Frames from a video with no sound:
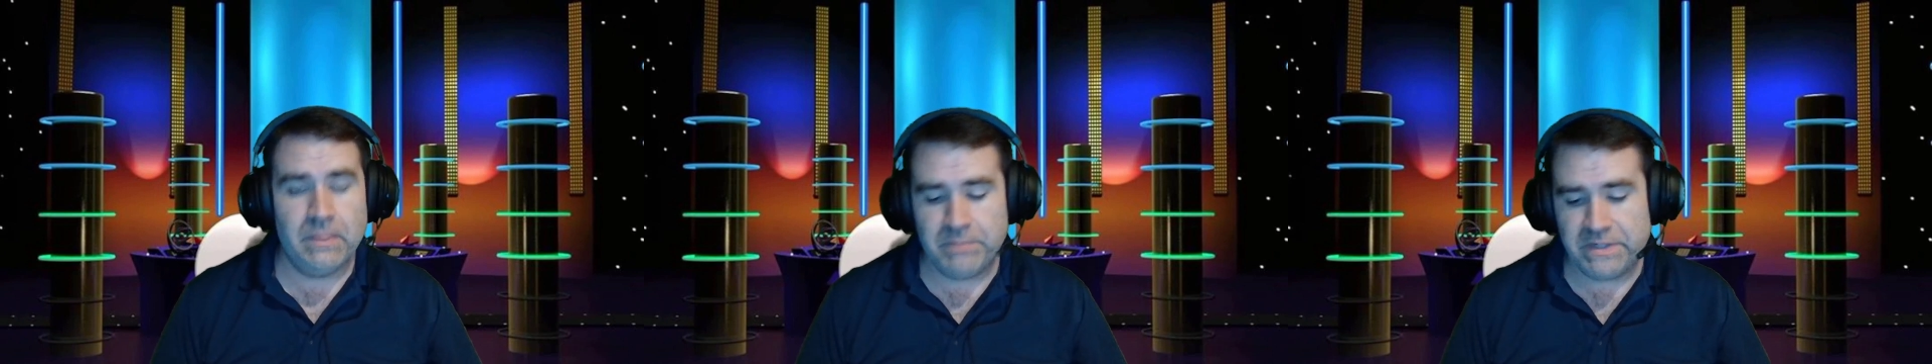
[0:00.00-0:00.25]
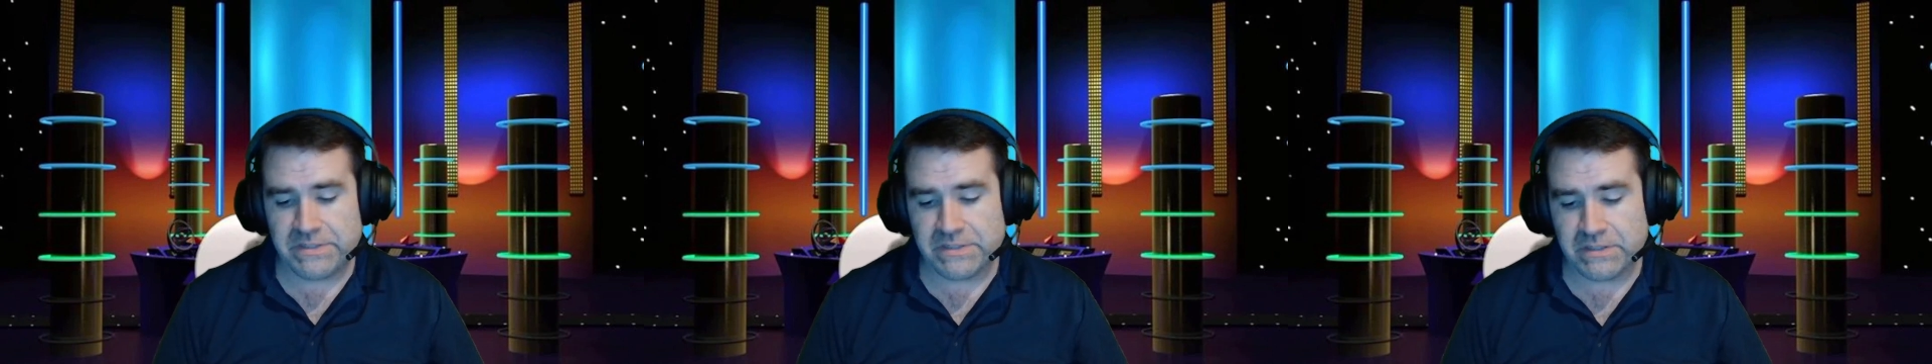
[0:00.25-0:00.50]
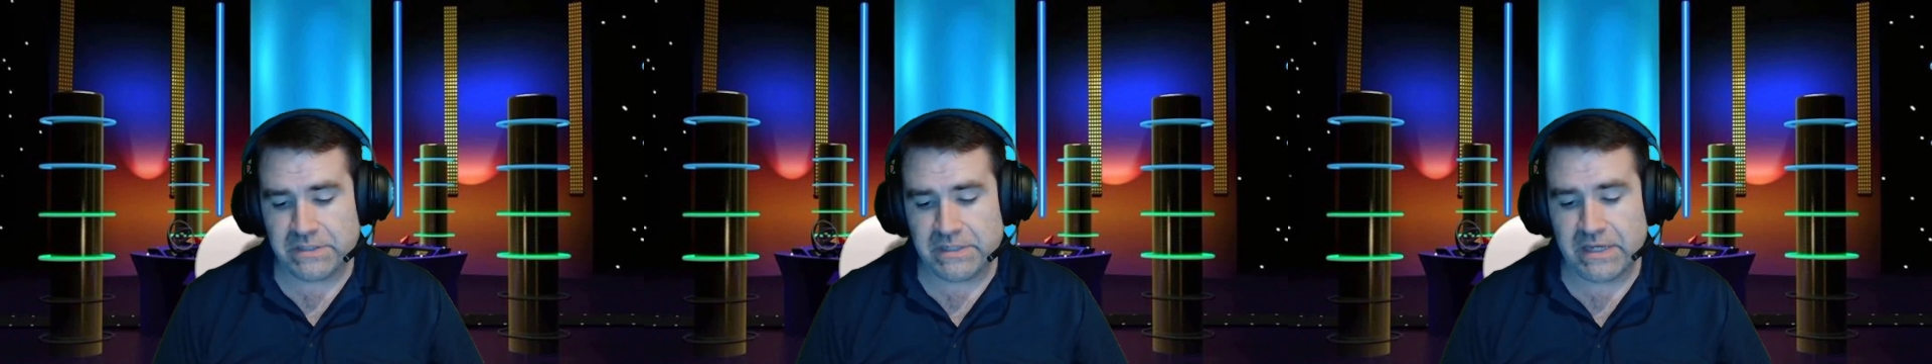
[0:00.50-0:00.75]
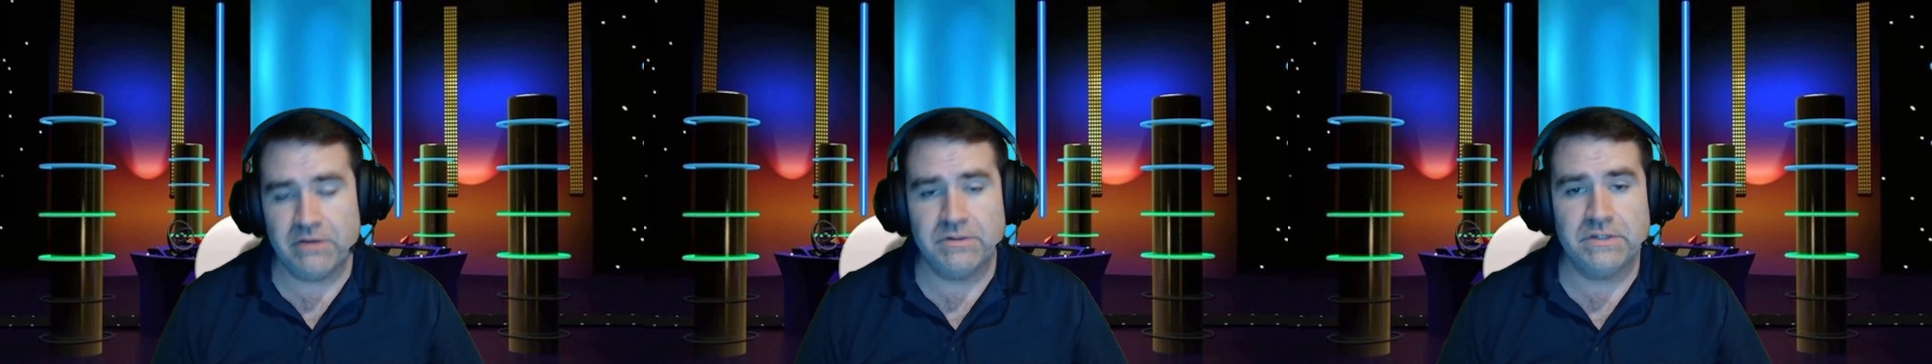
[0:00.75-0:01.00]
basically
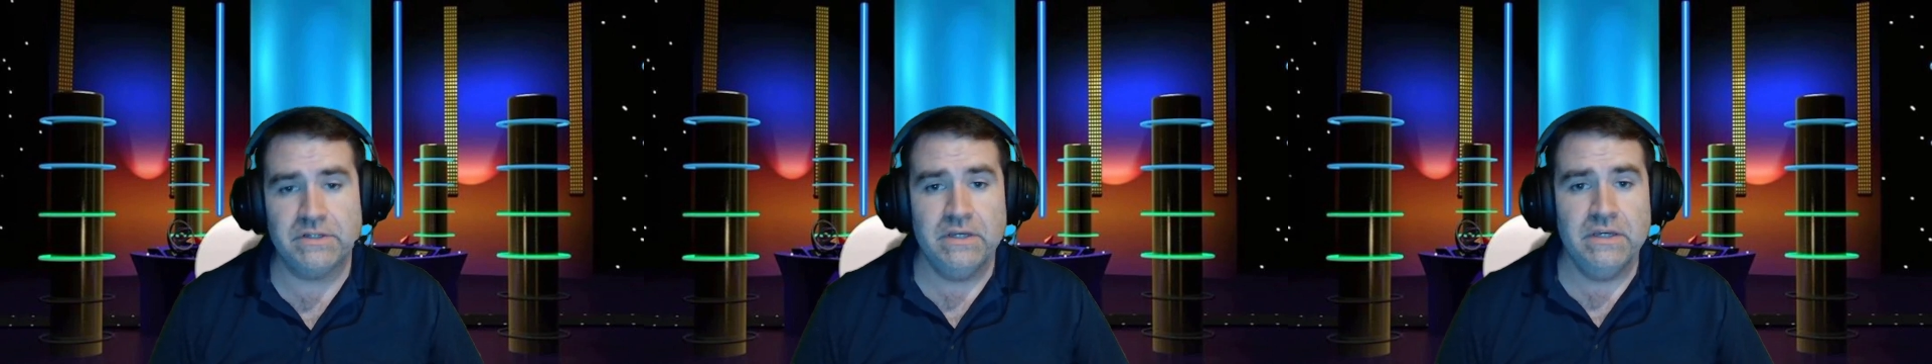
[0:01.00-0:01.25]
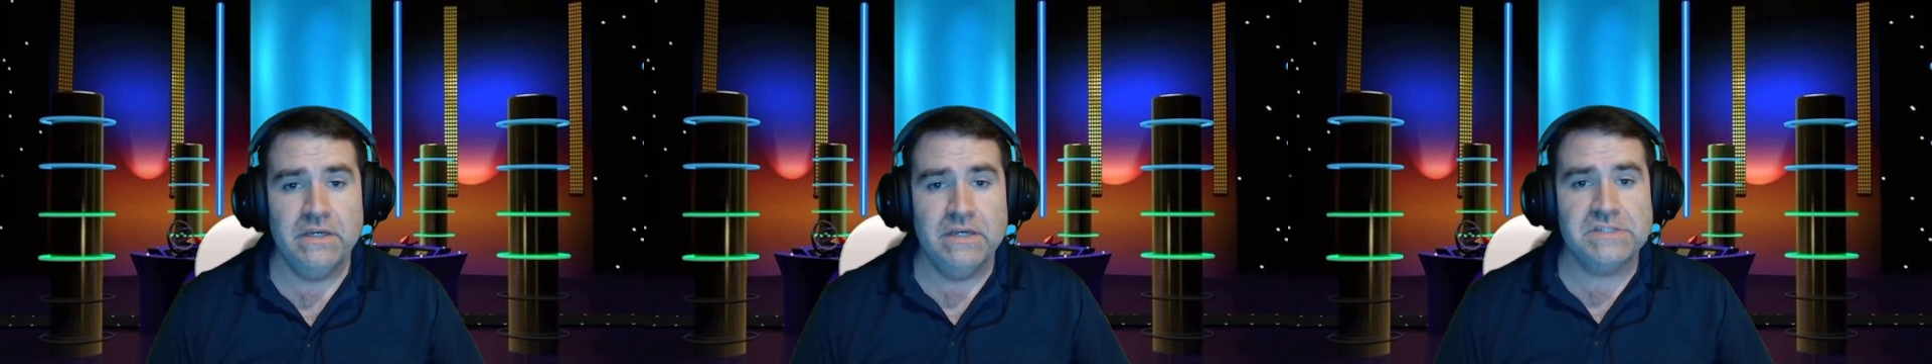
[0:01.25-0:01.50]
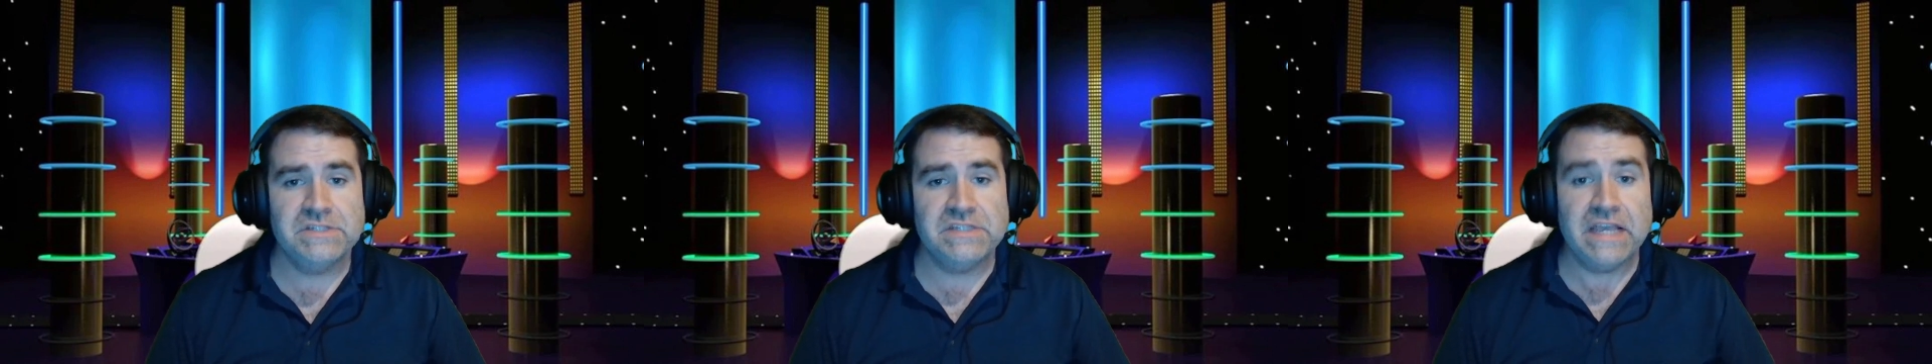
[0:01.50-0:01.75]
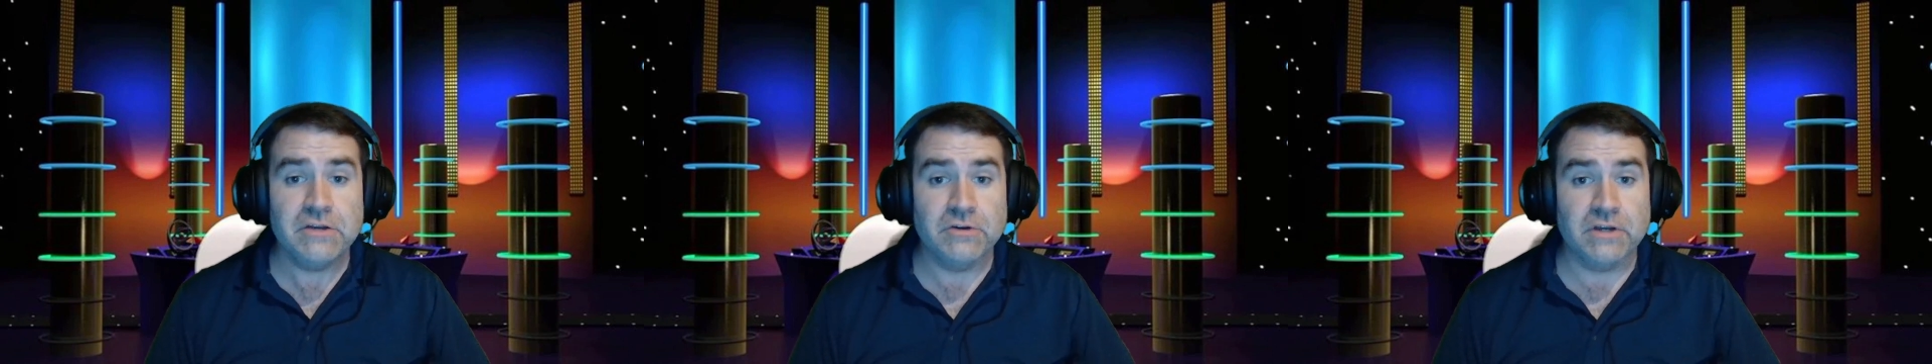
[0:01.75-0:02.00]
how to say you're